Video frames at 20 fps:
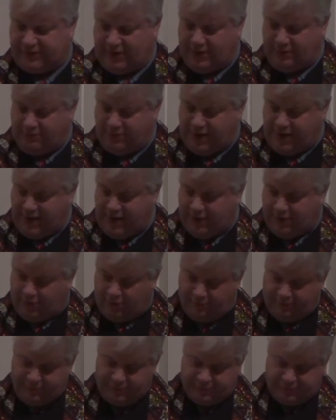I read
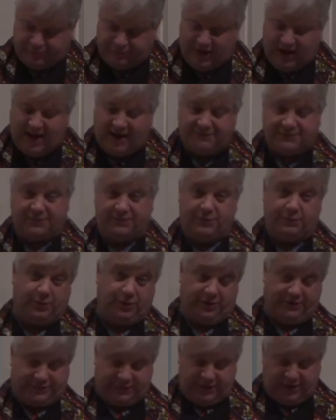over the draft of the
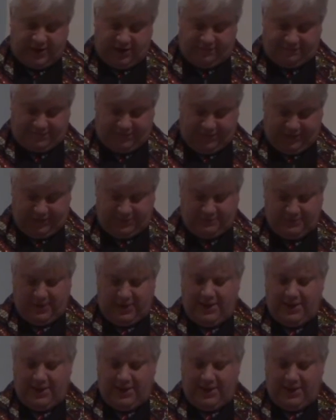bulletin carefully.